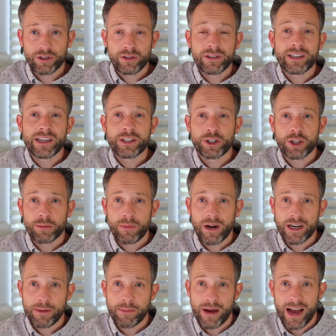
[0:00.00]
You can get your
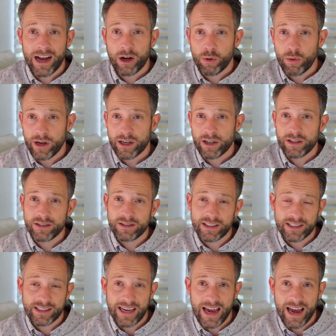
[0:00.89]
money back quicker in
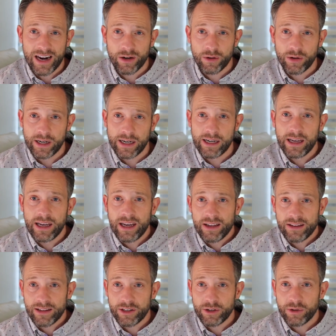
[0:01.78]
this category
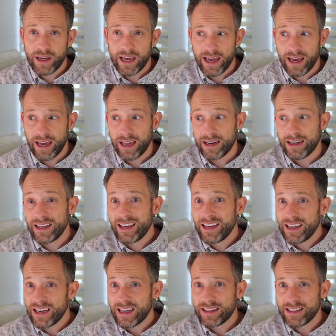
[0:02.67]
than you can
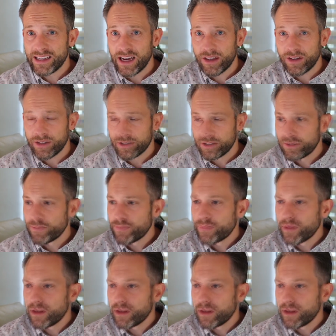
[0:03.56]
in the others.